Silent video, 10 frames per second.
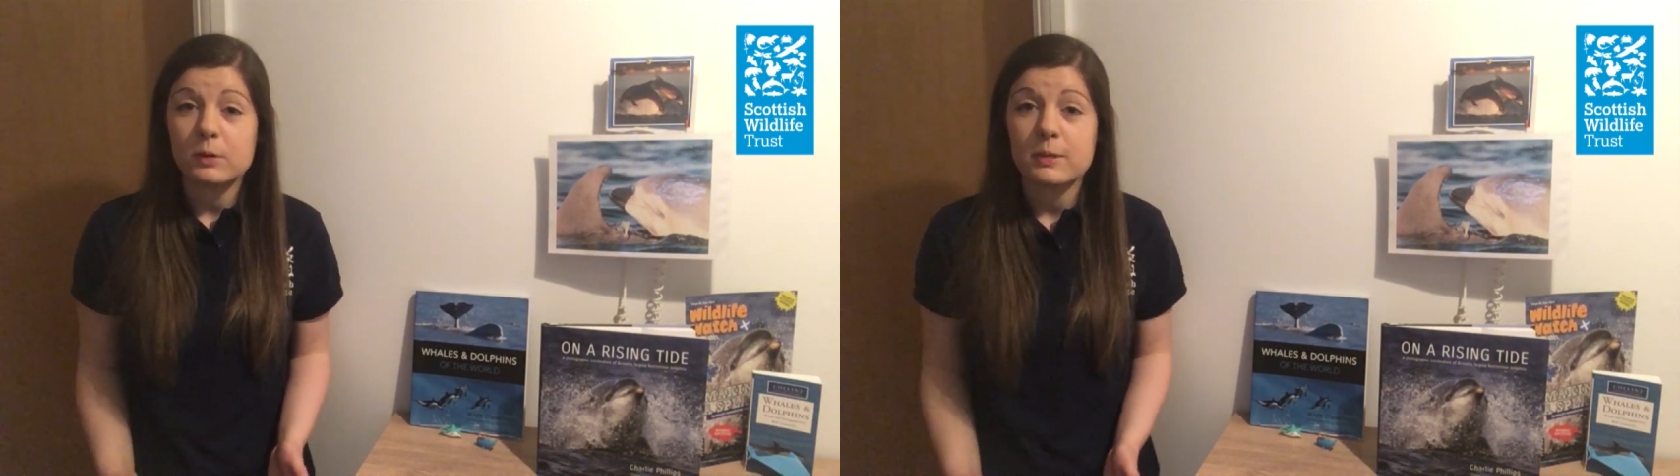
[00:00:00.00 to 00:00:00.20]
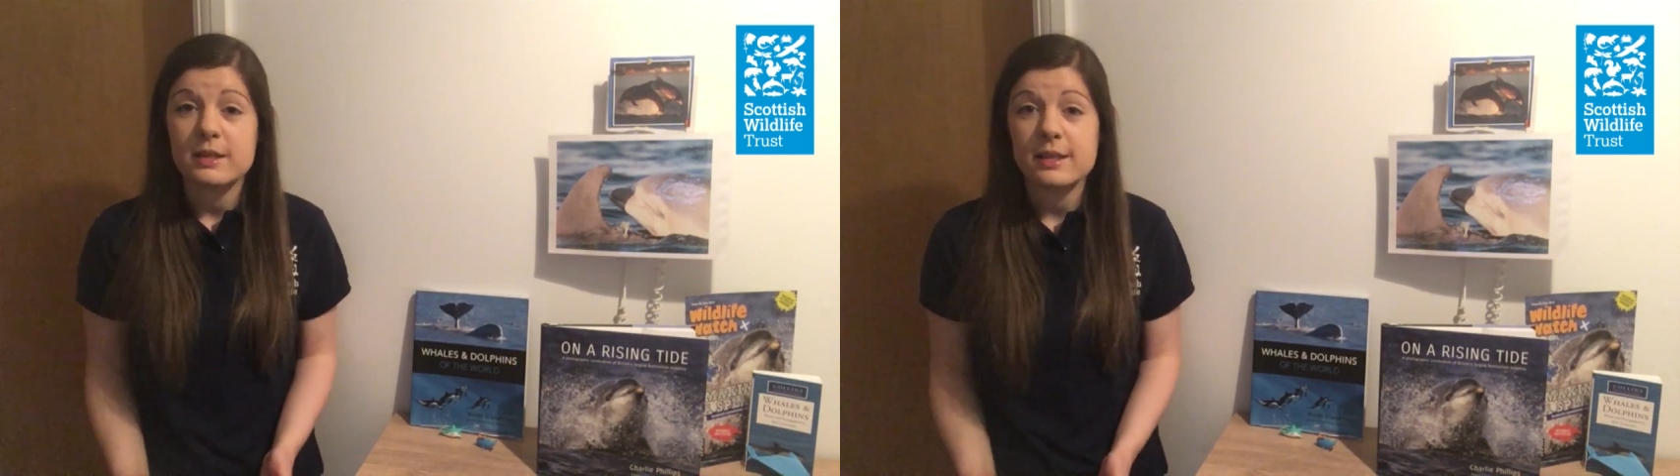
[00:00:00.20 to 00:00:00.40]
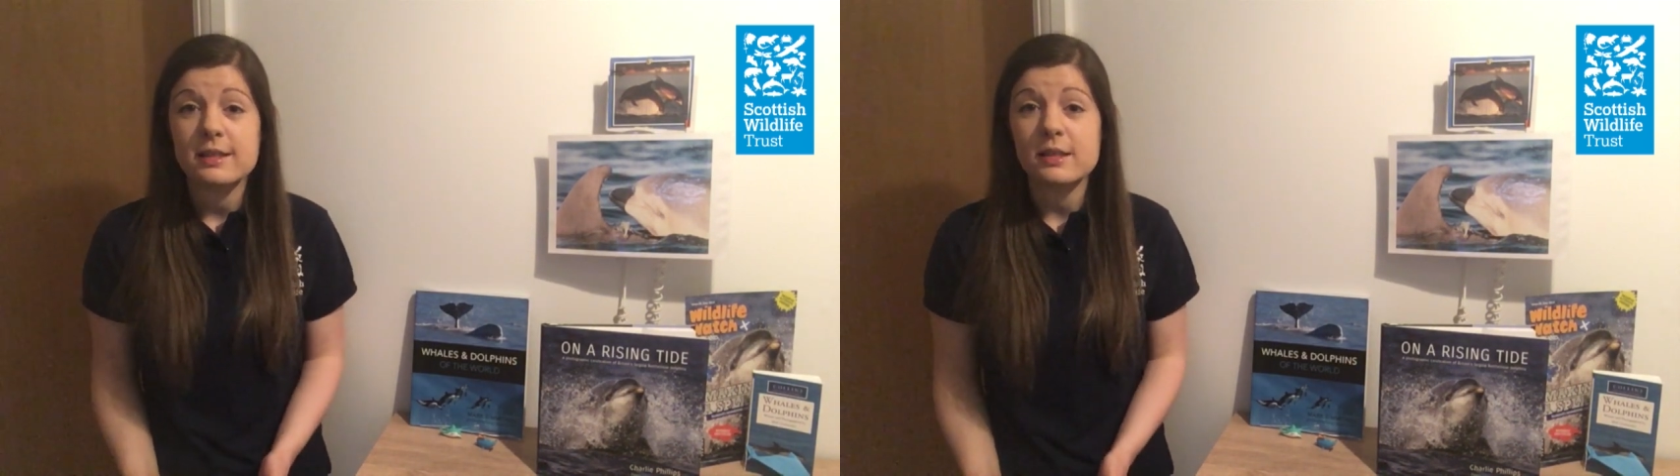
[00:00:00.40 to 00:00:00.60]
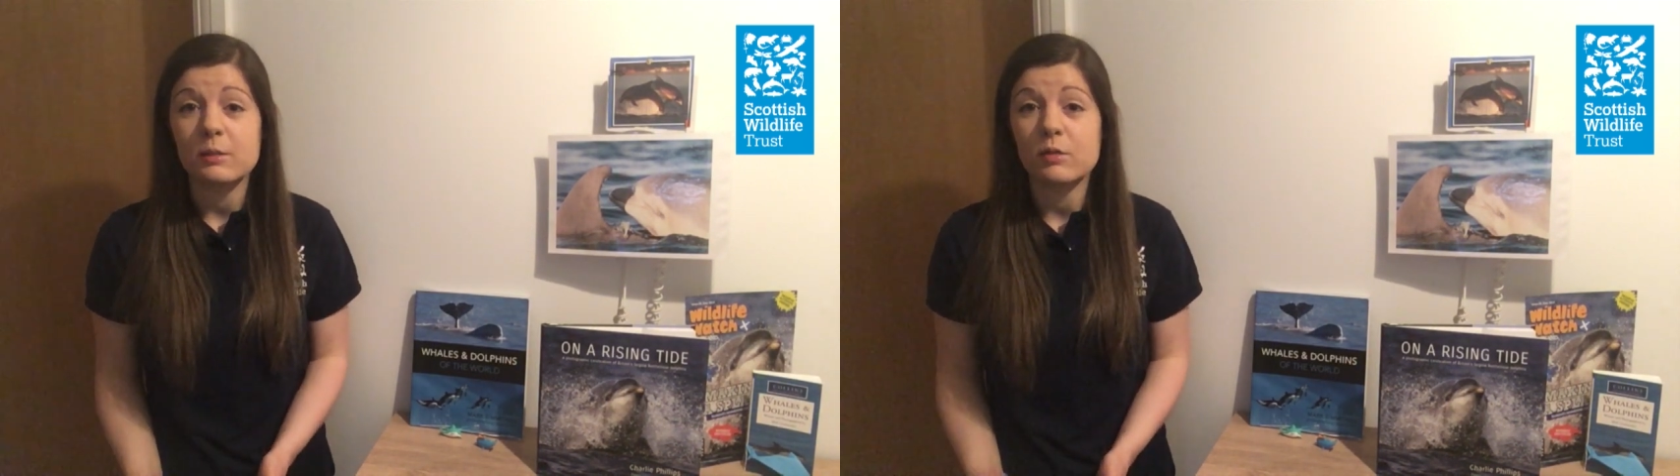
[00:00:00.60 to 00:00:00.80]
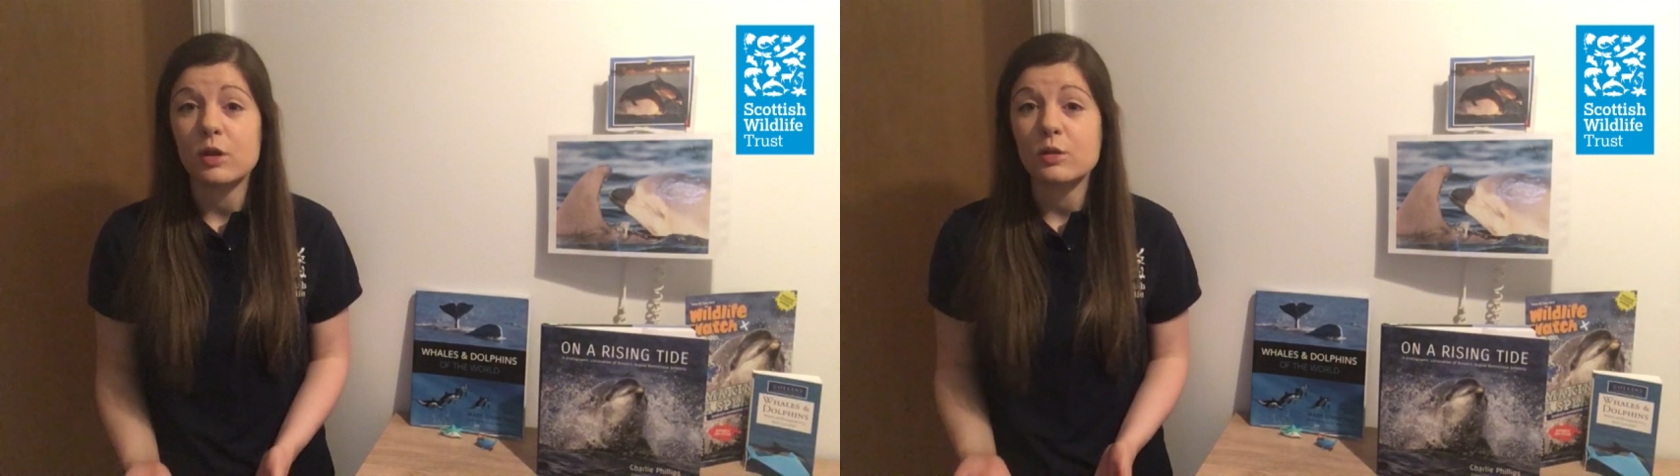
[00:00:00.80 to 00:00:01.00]
species that
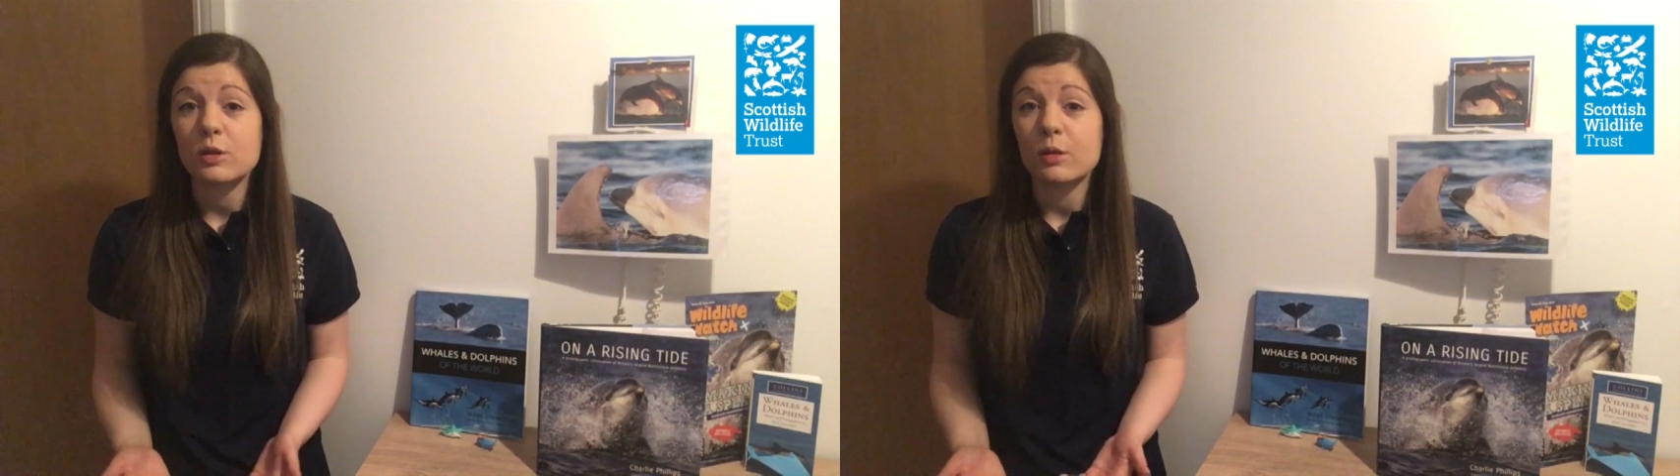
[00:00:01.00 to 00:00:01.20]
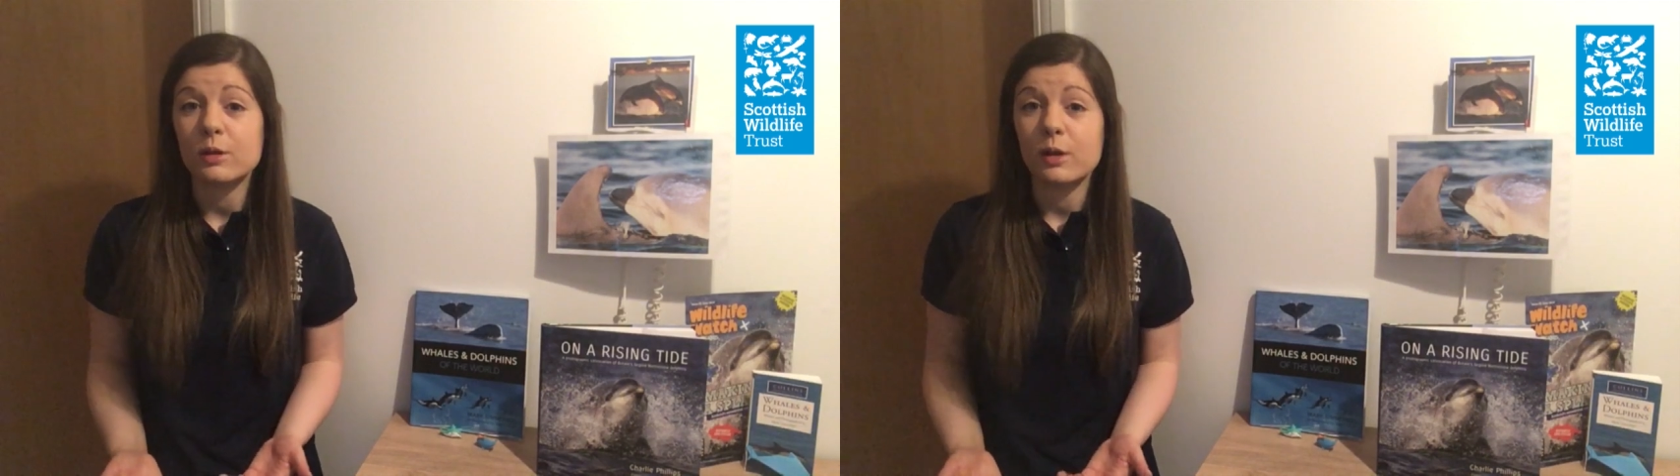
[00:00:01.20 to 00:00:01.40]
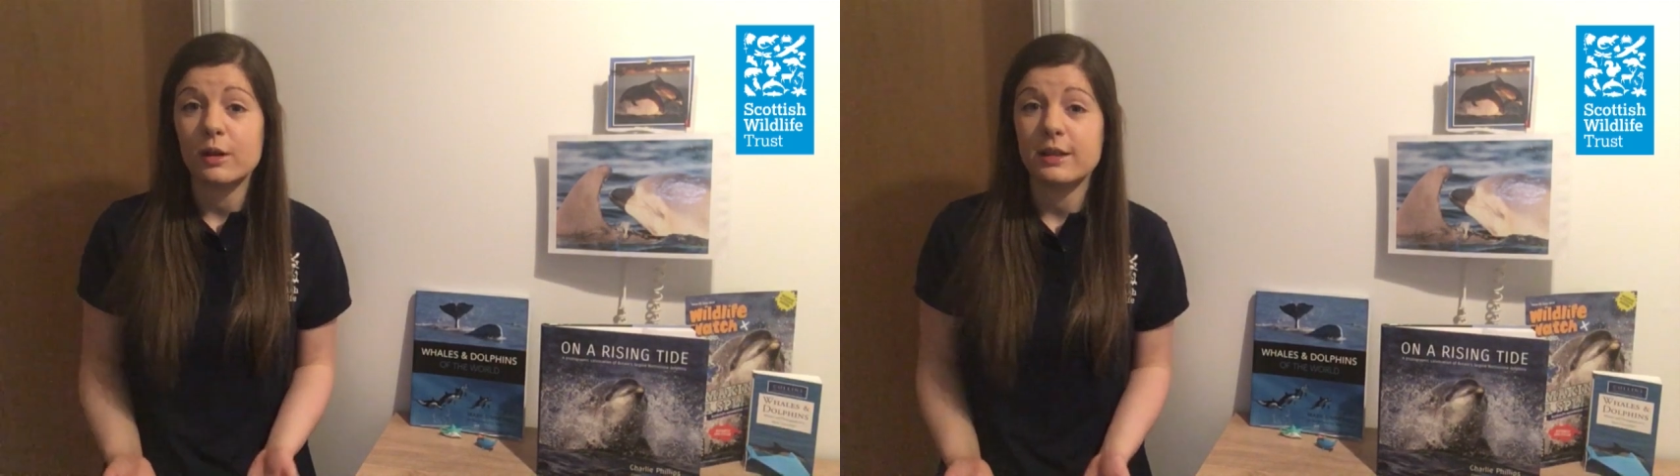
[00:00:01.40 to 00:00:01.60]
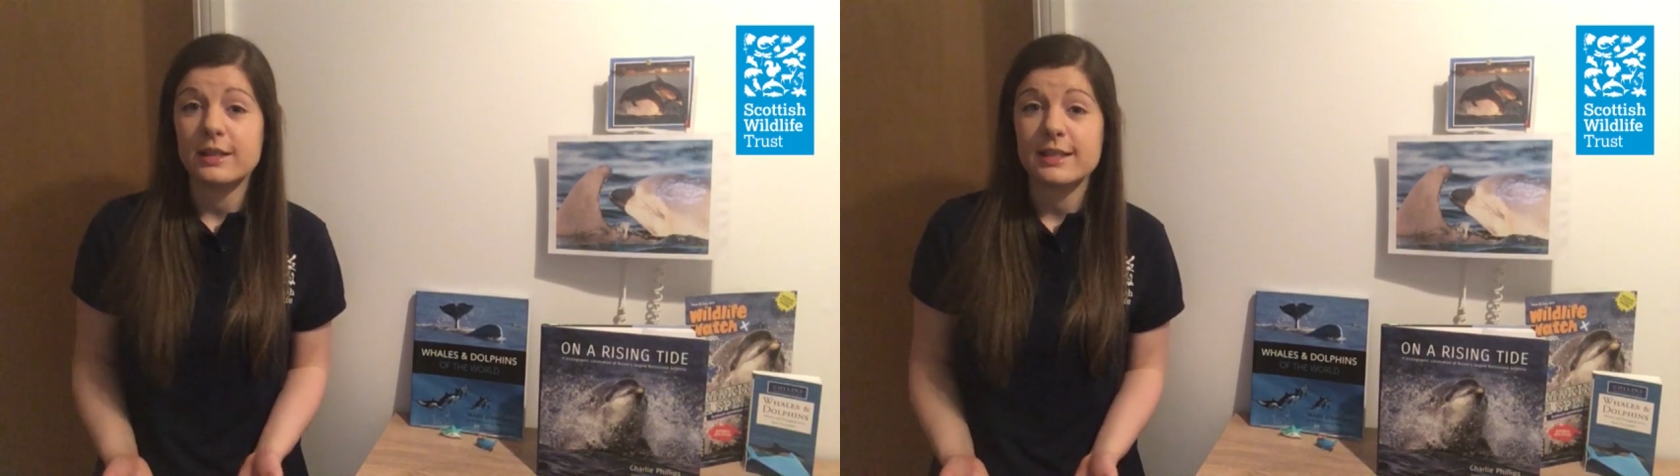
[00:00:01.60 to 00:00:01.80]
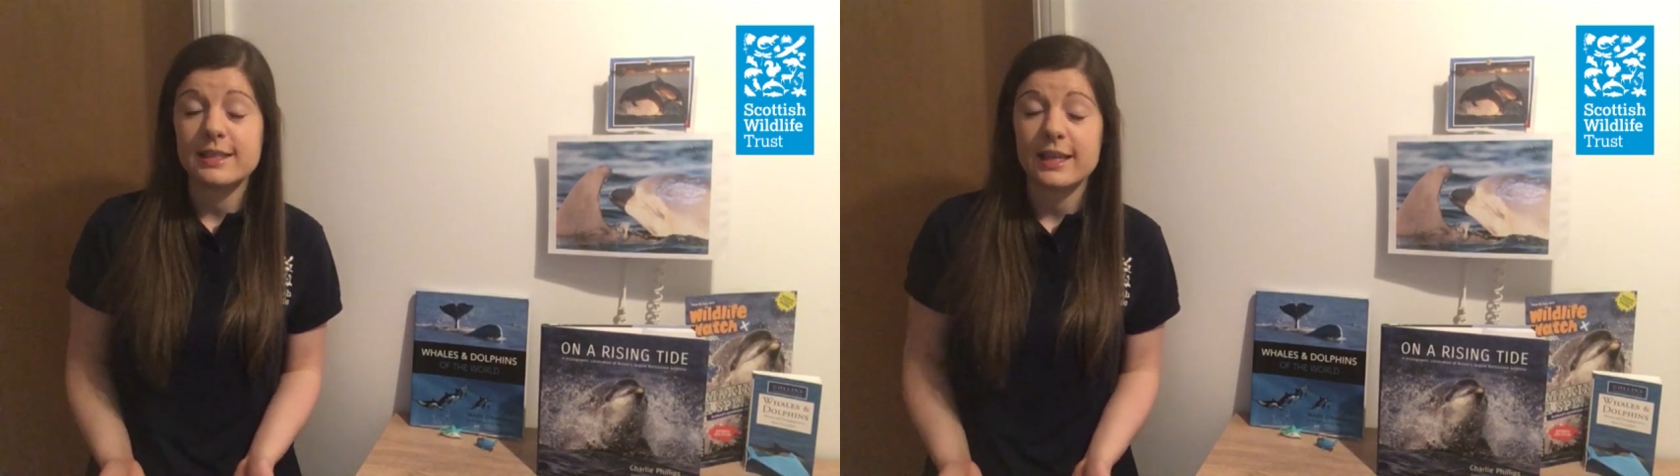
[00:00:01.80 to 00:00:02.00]
we've got to go on holiday
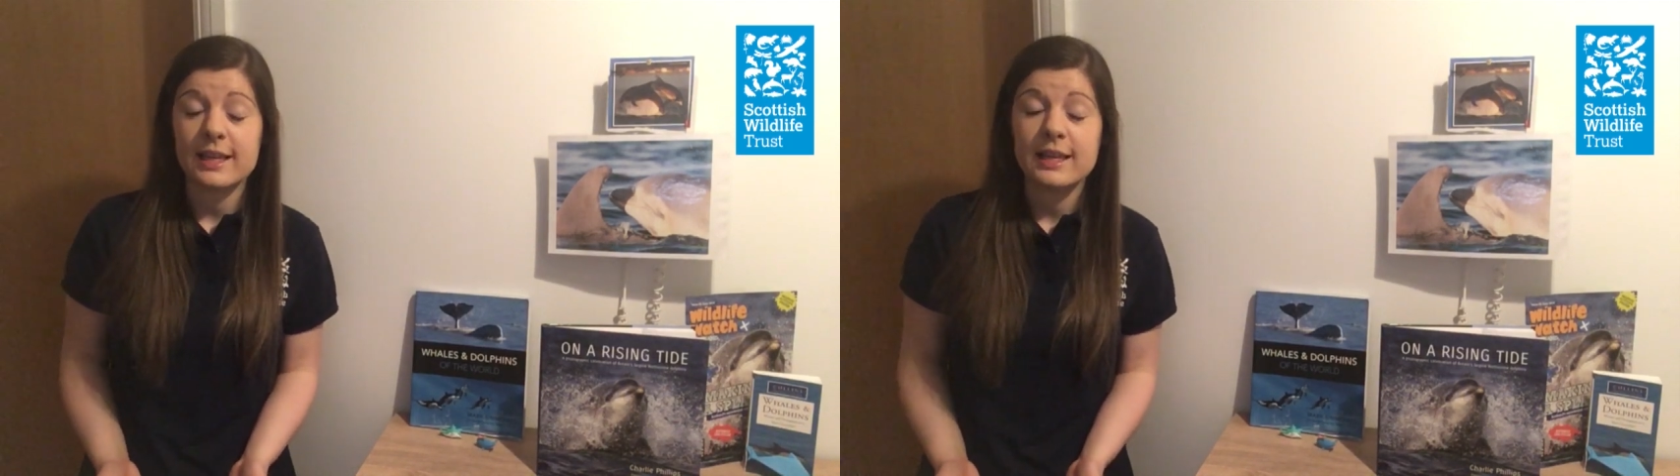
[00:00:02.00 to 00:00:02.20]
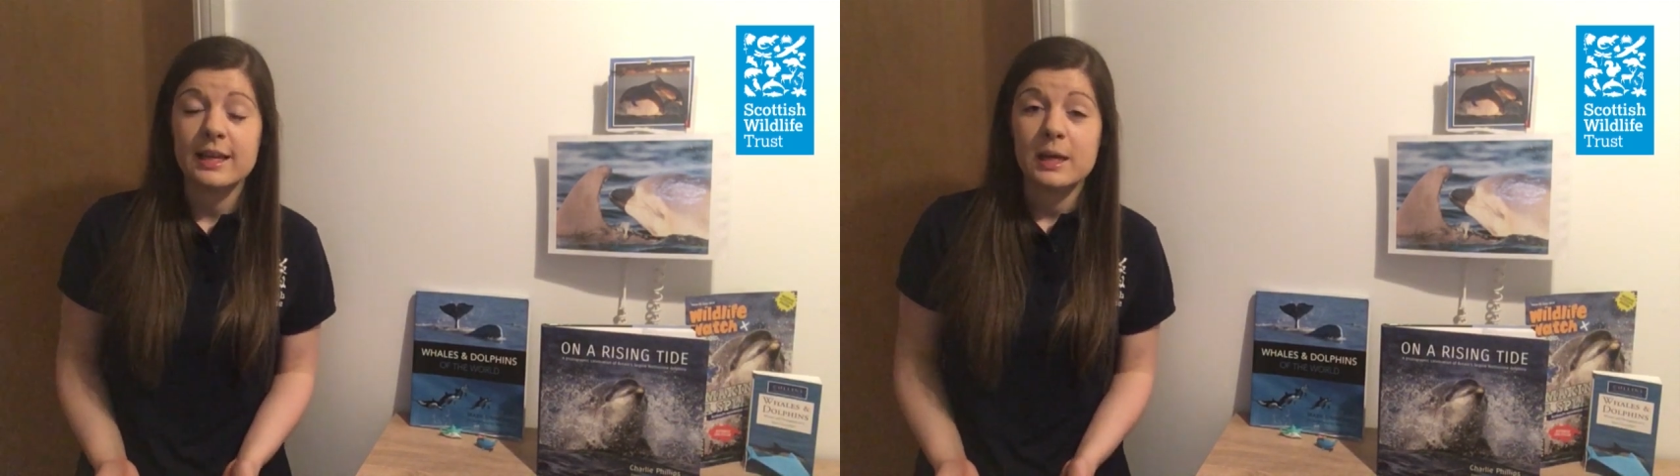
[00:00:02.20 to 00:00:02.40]
to see,